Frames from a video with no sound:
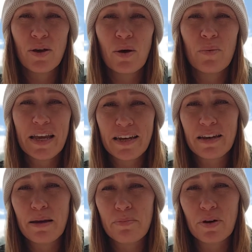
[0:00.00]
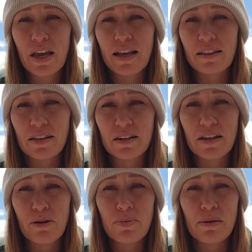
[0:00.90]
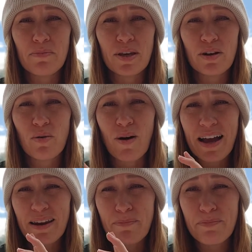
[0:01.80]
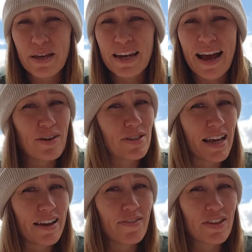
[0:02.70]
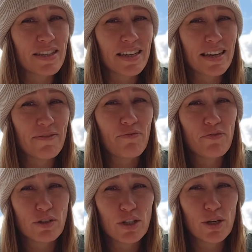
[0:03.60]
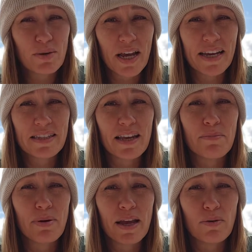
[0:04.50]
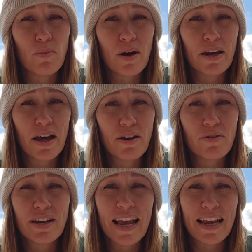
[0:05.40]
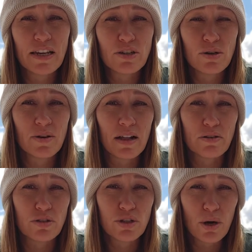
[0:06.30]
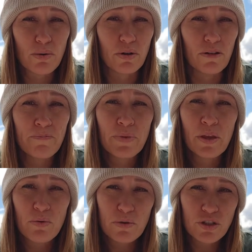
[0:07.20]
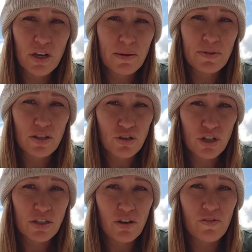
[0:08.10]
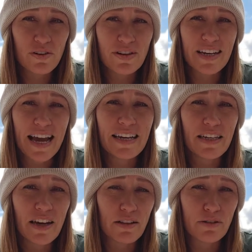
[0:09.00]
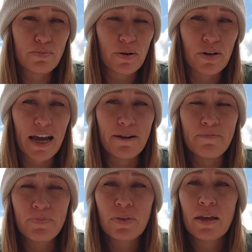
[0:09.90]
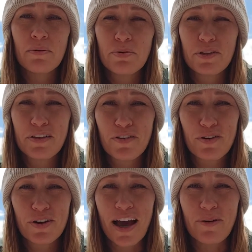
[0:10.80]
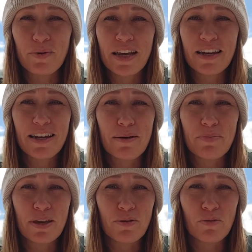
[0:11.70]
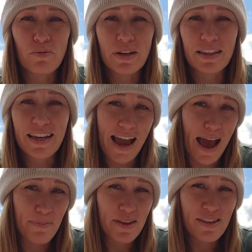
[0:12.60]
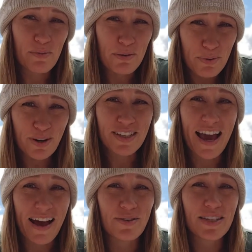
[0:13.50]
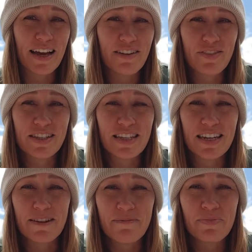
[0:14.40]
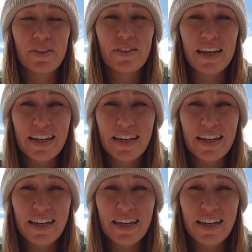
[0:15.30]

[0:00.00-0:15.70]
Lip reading: We ended up booking a little Airbnb quite a bit outside of the city for two nights and paid $182 total, which comes to just over $90 per night. Believe it or not, we ended up being really happy that we booked outside of the city. The